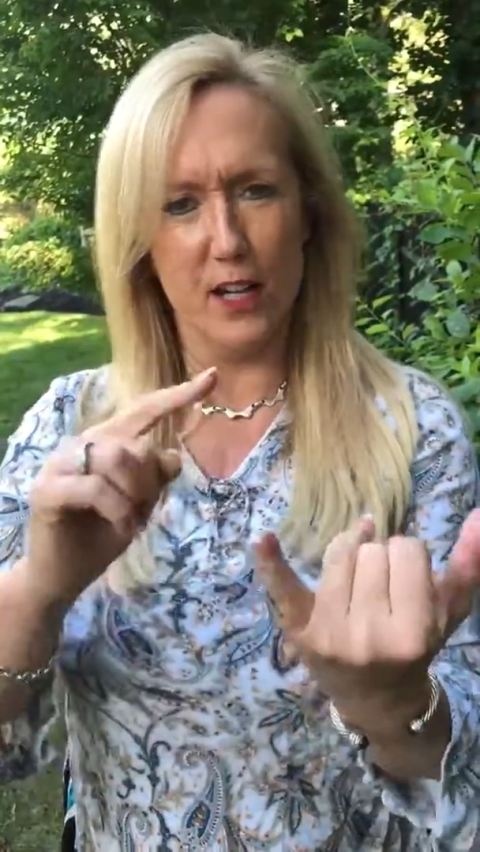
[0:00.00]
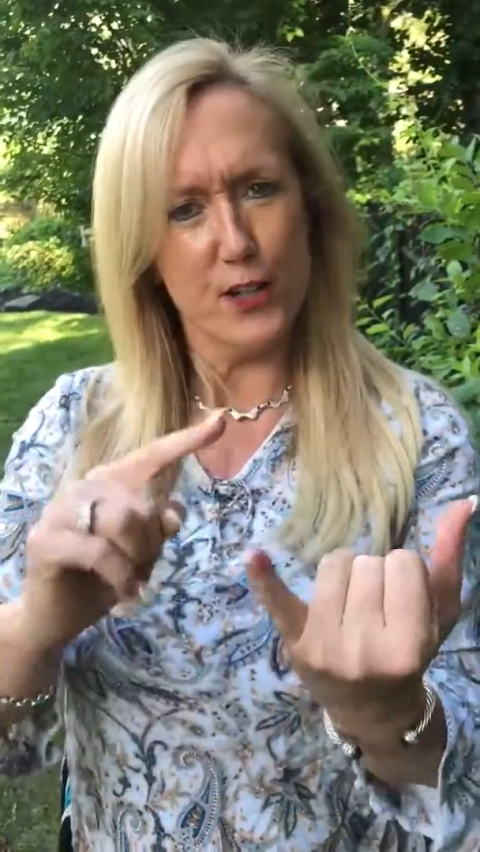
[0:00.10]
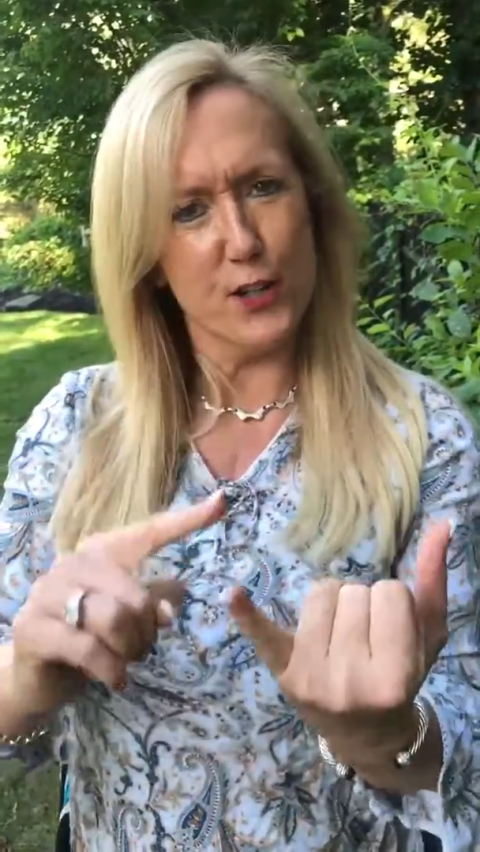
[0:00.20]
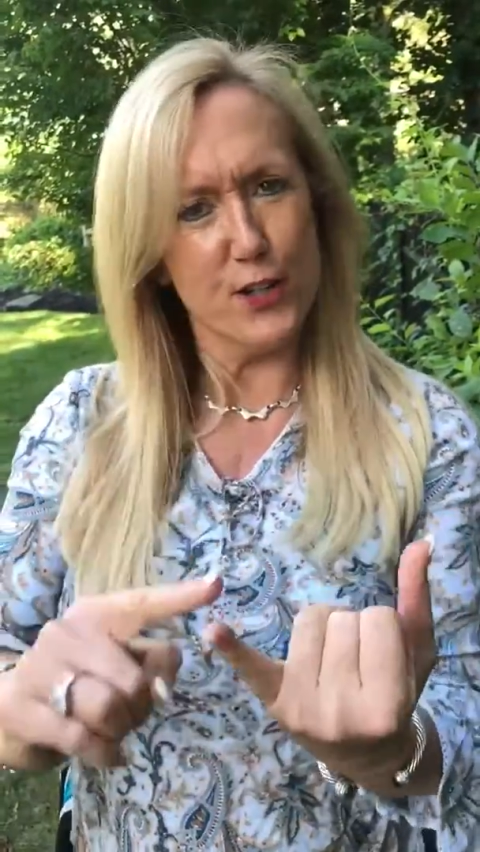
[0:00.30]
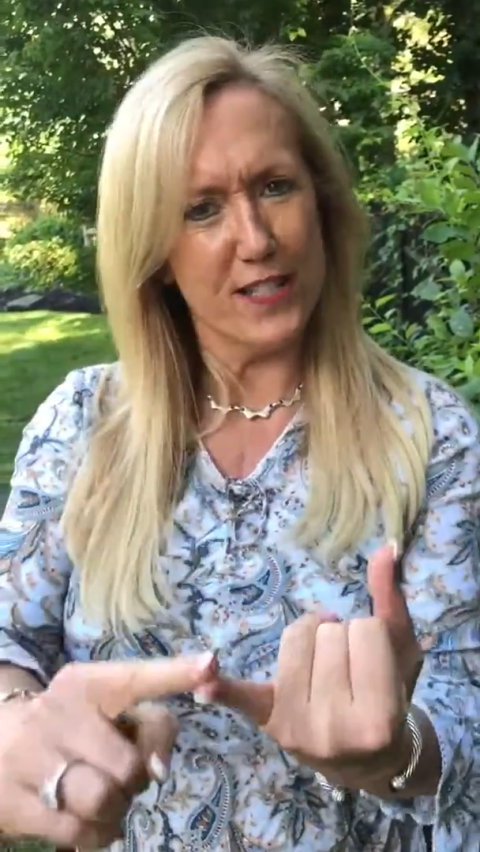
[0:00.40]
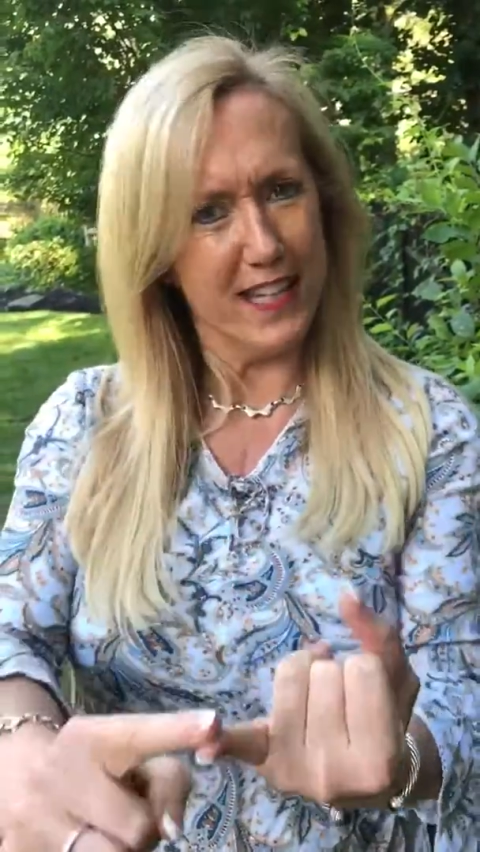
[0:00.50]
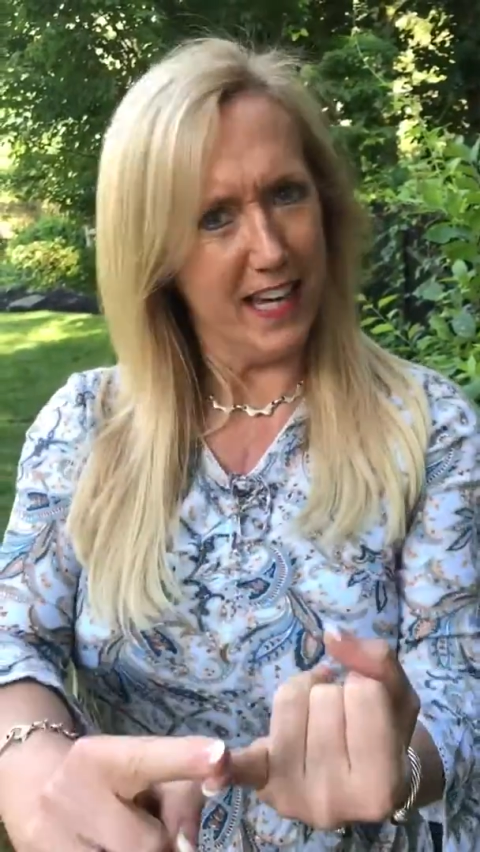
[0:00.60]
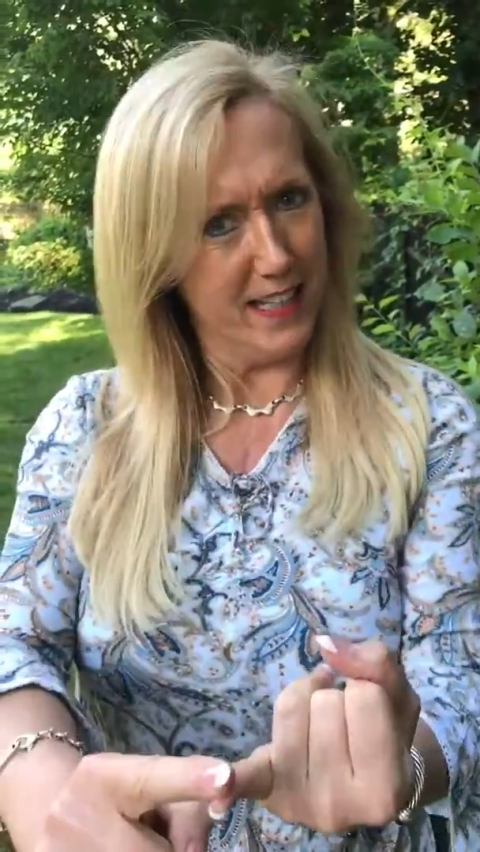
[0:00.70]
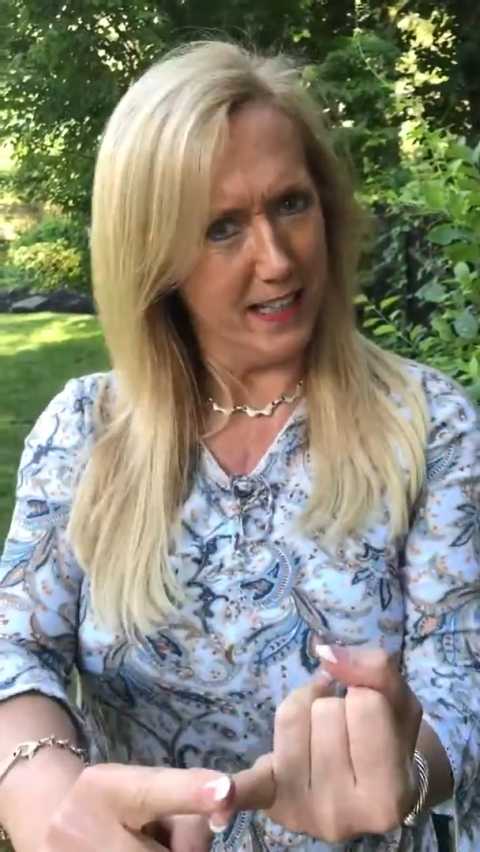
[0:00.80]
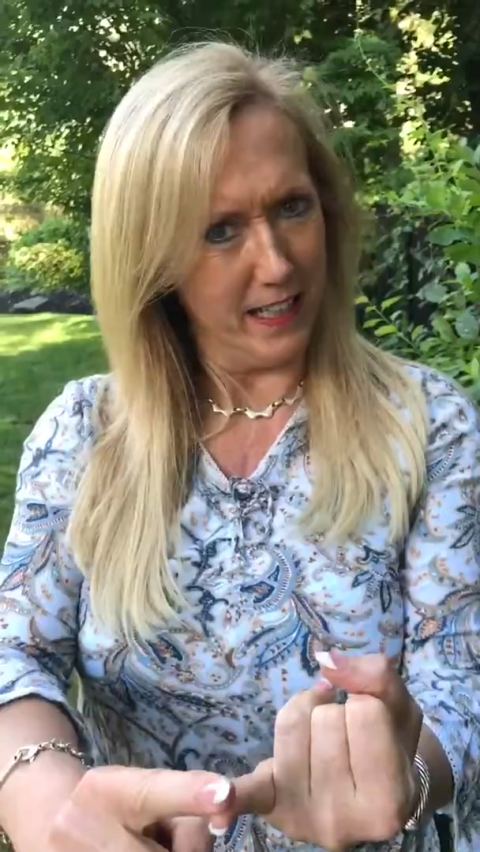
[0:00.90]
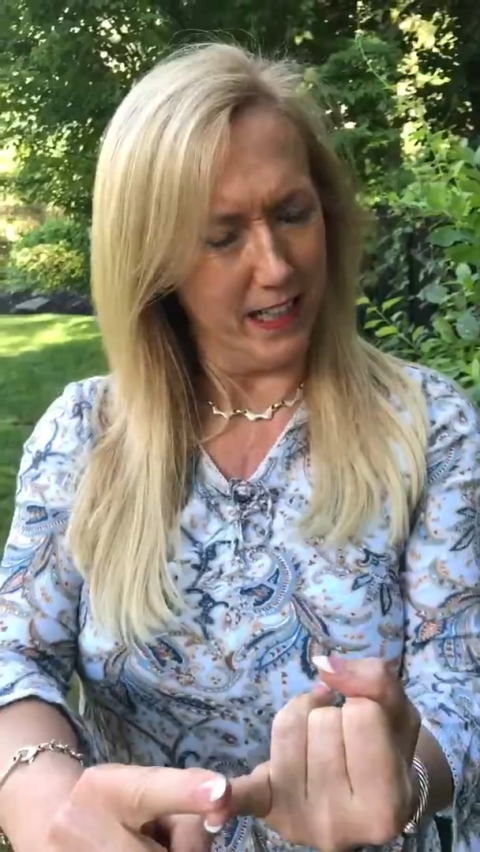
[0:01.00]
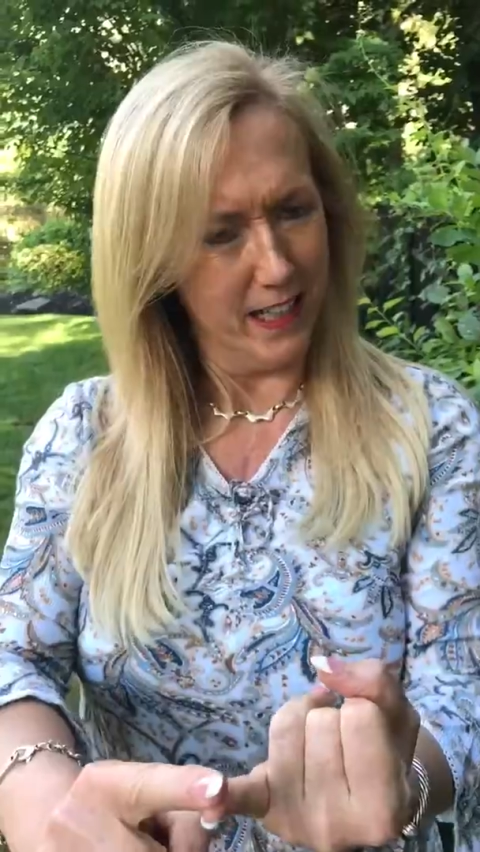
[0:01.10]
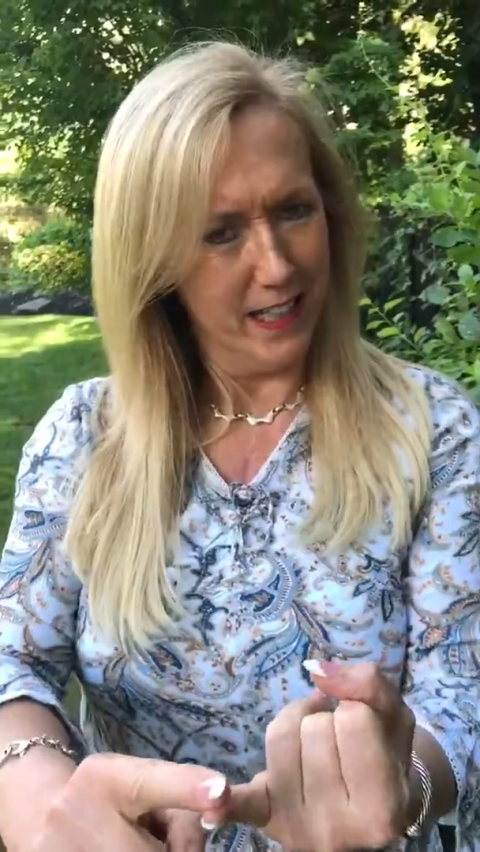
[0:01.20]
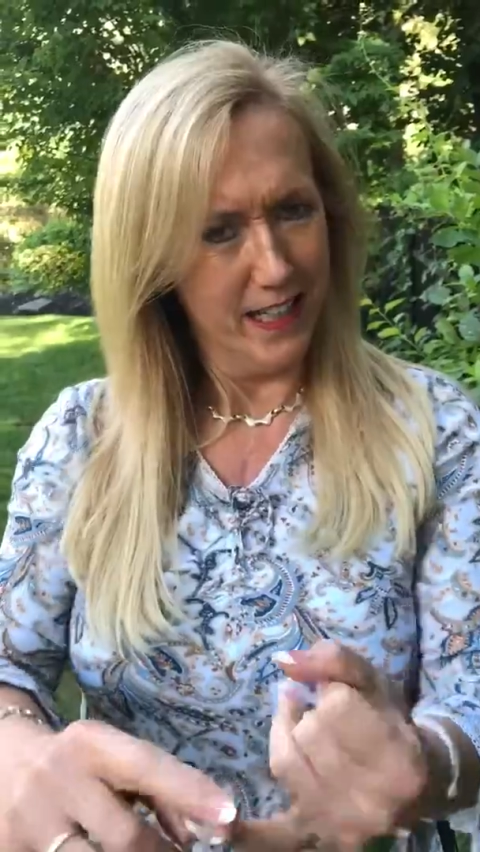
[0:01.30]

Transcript: understanding